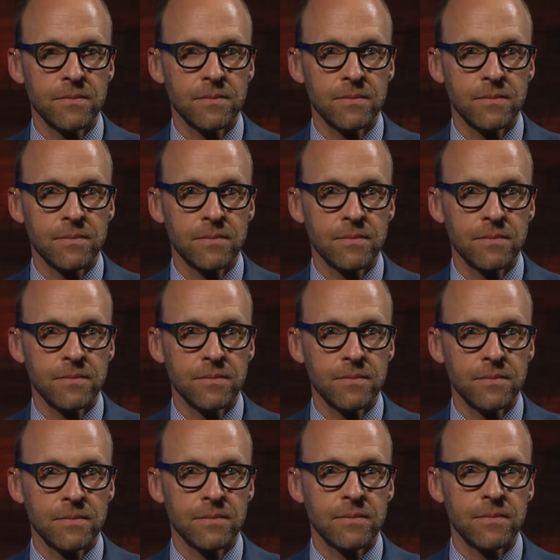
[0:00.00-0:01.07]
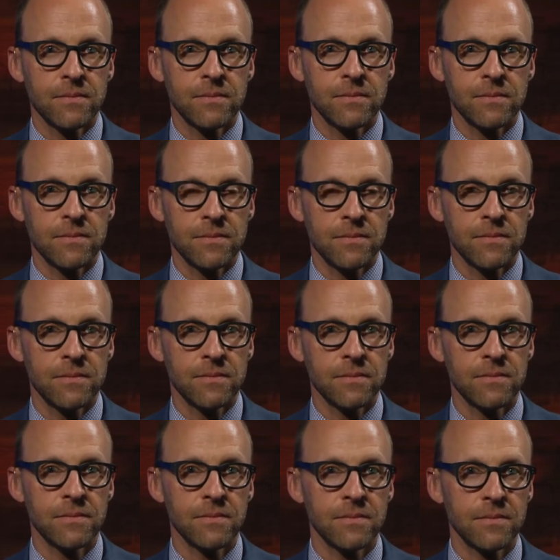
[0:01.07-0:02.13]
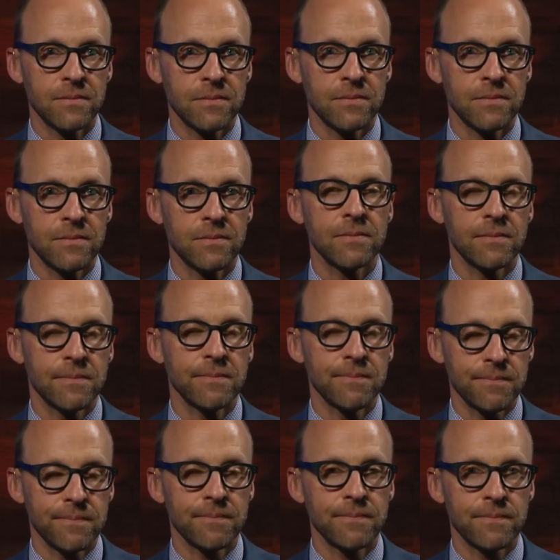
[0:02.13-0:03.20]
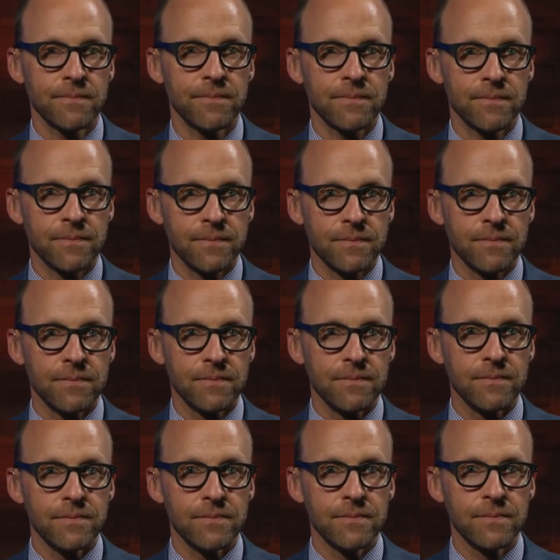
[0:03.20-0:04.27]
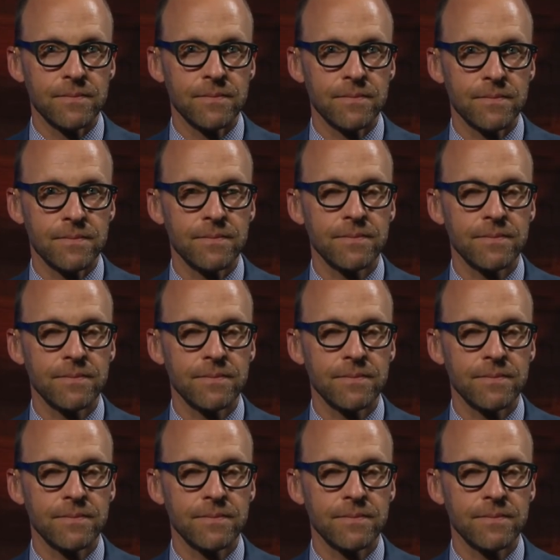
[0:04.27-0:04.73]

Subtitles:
[no speech]